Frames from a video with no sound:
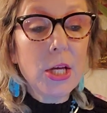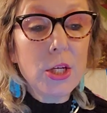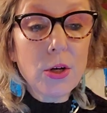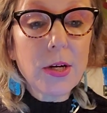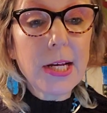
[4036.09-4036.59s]

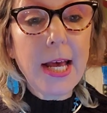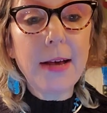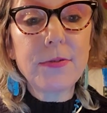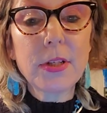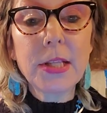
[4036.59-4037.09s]
you're going to
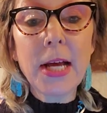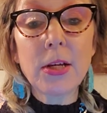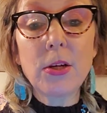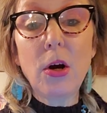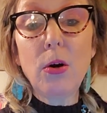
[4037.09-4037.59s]
have to
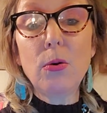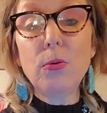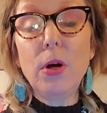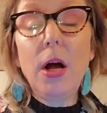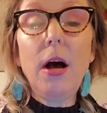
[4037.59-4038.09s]
let
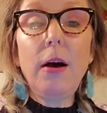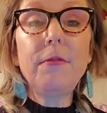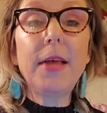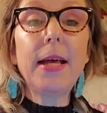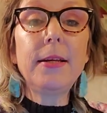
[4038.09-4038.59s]
go
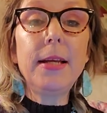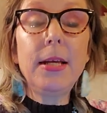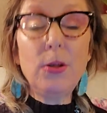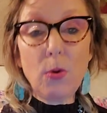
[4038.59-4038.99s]
of that need